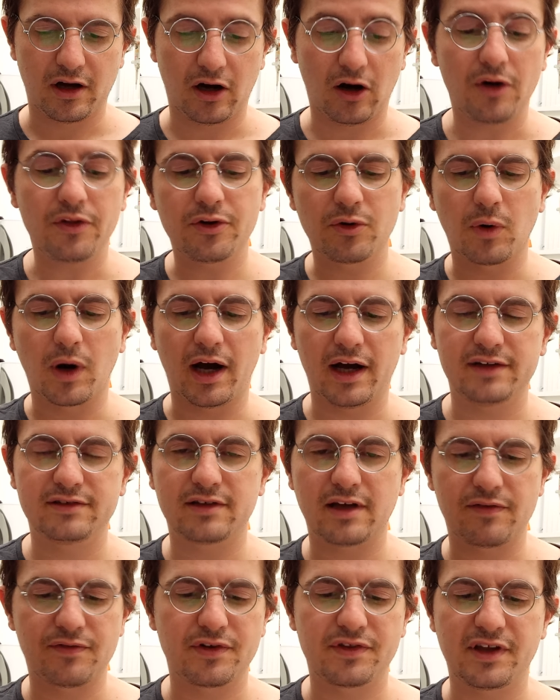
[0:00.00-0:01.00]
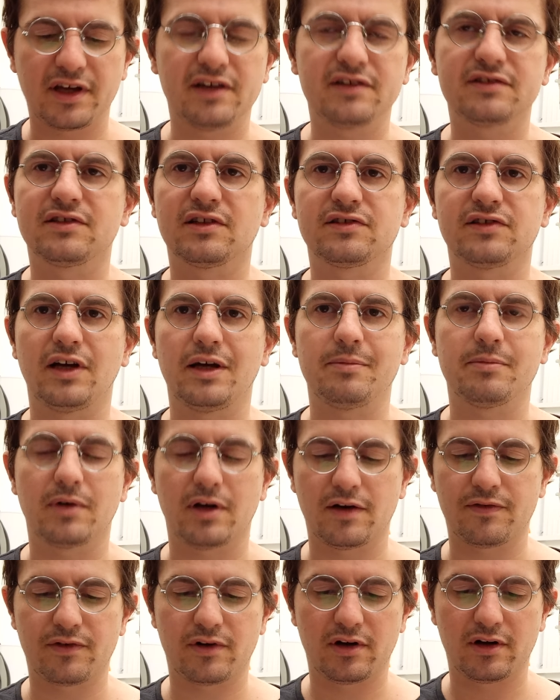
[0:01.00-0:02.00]
Otherwise, everything is the same.
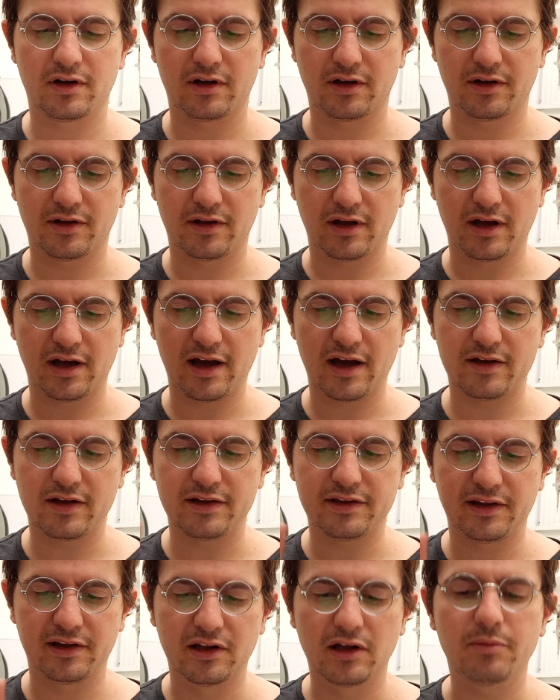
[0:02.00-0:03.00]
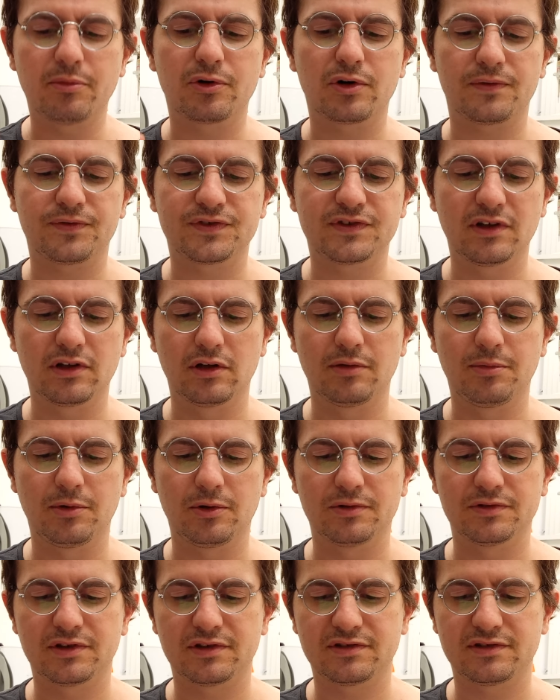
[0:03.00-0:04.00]
The number of
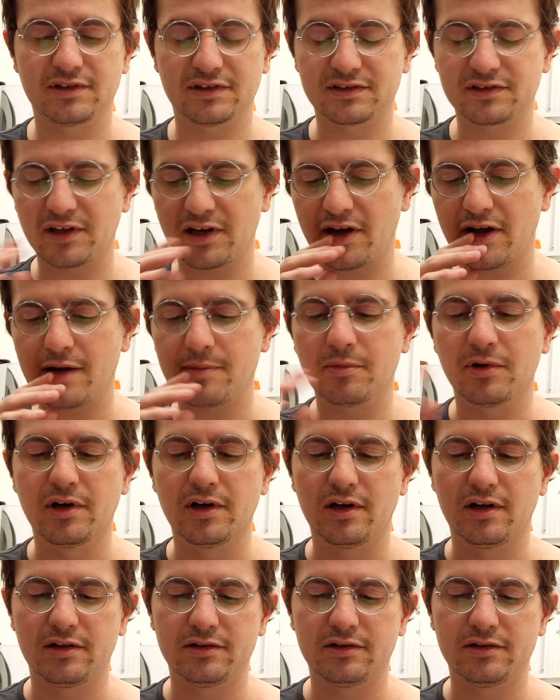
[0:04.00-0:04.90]
syllables is the same.